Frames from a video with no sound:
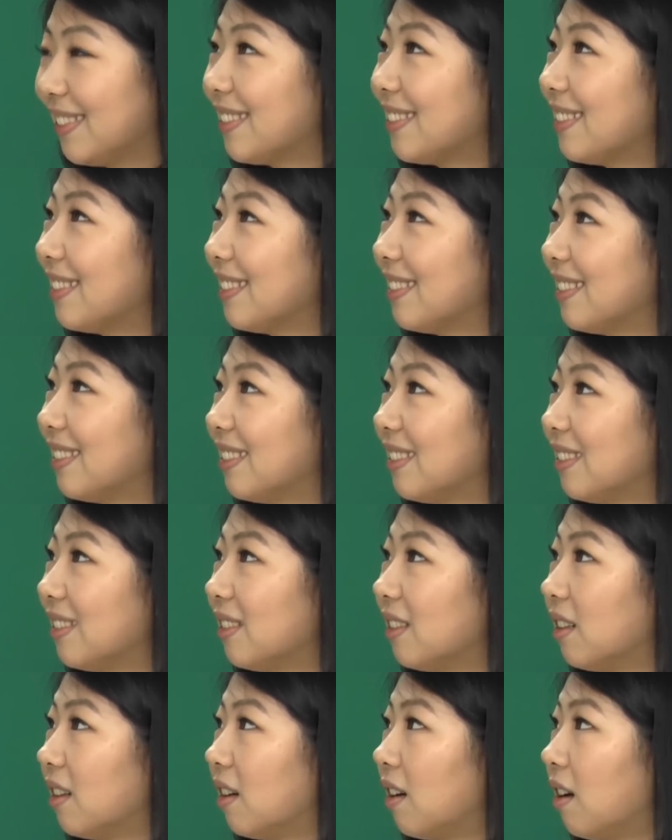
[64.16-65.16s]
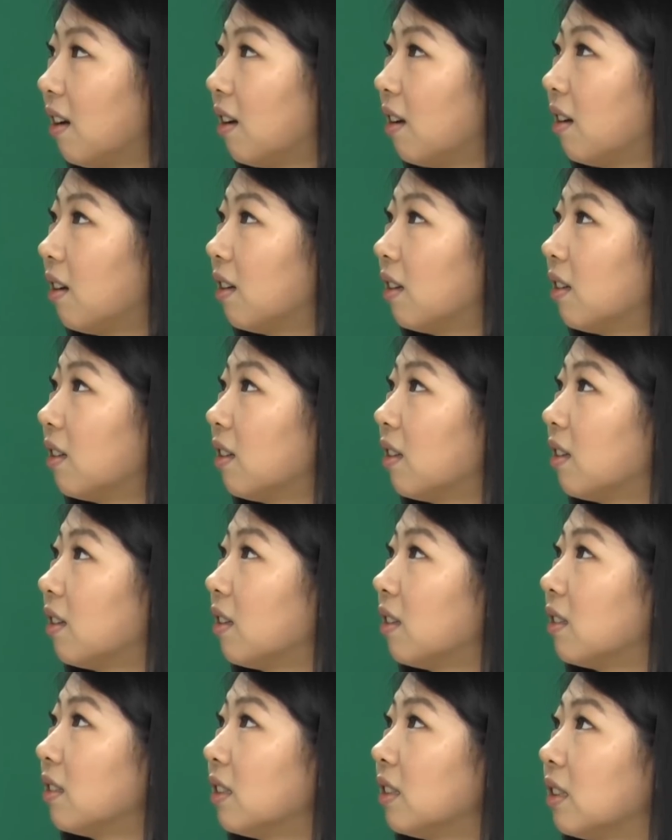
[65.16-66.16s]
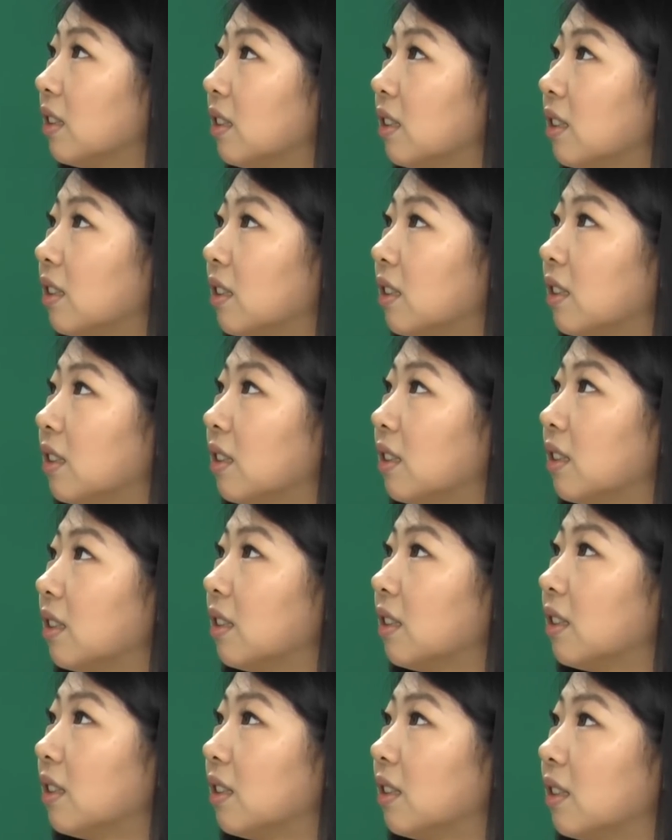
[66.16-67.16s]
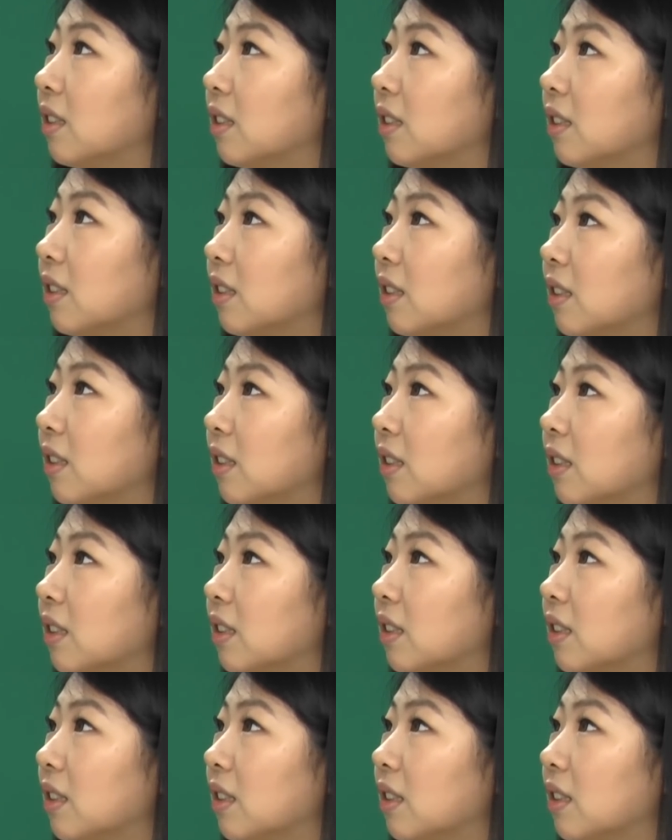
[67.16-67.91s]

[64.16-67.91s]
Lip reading: [no speech]